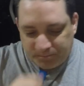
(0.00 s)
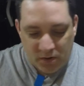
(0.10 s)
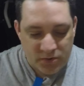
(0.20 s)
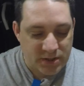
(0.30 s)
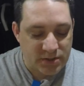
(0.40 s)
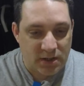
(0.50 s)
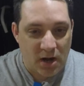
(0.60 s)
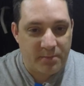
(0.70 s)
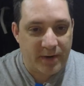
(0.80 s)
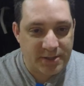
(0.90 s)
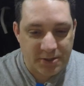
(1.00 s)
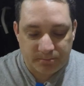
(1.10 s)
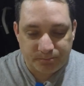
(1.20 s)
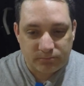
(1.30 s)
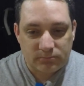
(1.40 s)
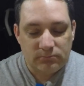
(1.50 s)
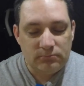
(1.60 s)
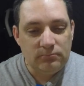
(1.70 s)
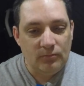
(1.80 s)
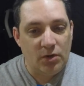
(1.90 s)
Also using Lightbridge,
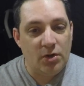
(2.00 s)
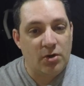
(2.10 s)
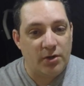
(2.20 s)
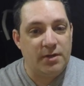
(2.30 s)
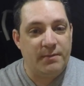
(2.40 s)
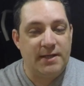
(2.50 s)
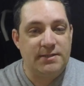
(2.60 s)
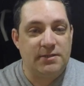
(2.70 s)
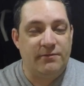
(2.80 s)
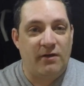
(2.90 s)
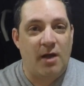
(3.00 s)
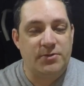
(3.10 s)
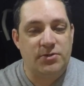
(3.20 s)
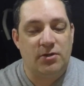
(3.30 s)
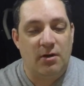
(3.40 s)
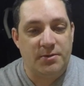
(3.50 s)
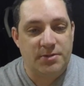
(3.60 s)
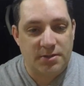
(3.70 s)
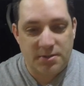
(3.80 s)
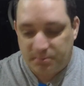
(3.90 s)
you've got the ability to fly up to 2
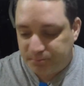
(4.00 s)
kilometers,